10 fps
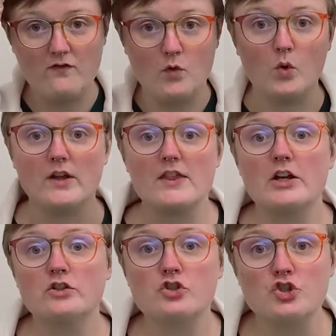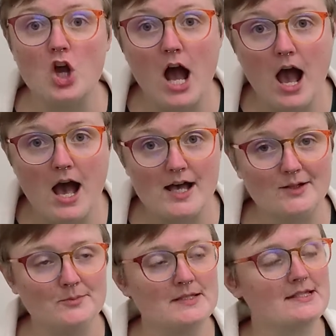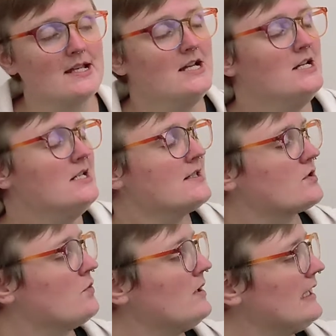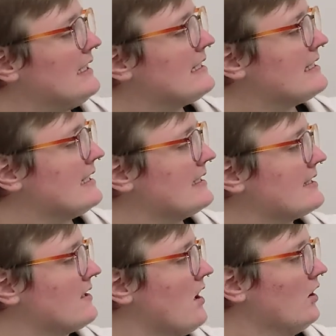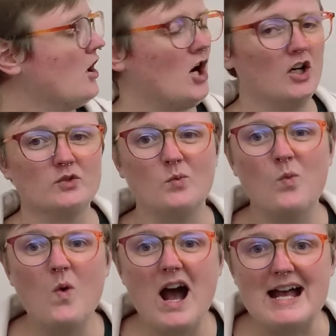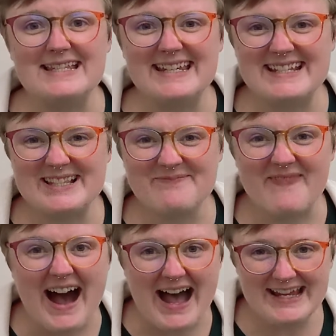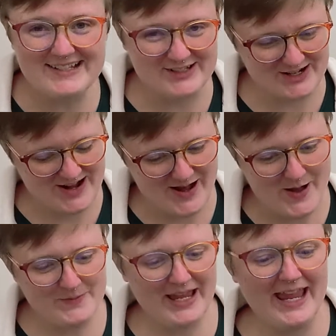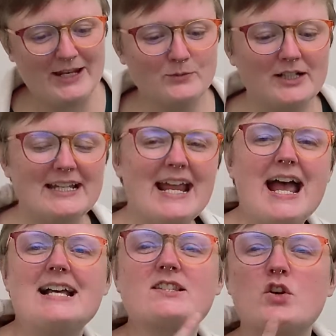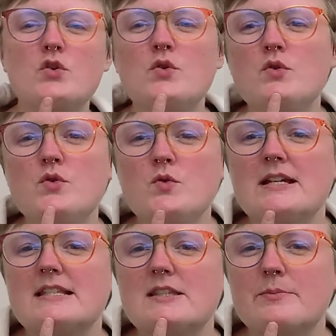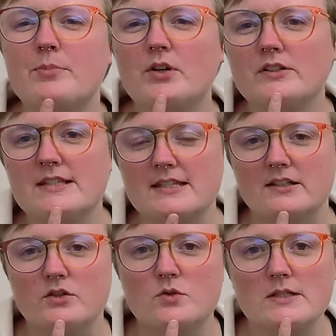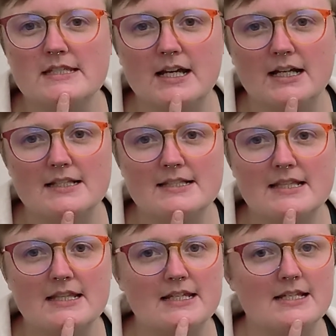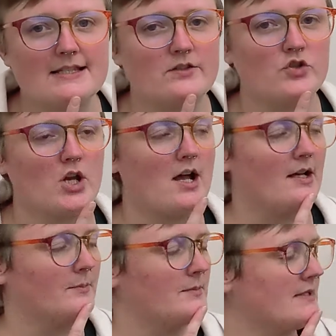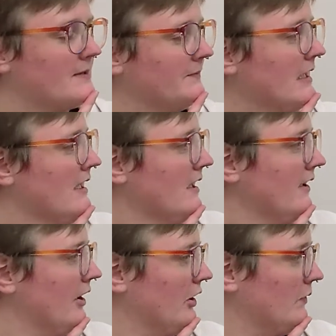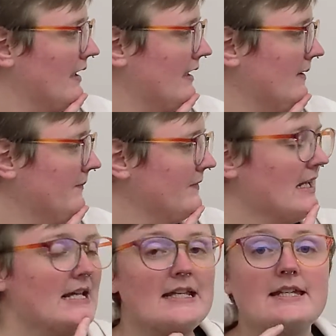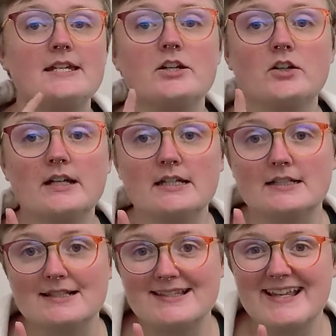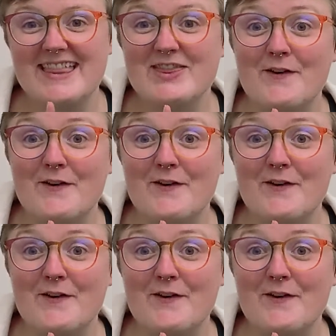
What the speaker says: for their jobs. So we're going to sing a song called What Is My Job? And we're going to ask who is the person who does these jobs. Are you ready? Here is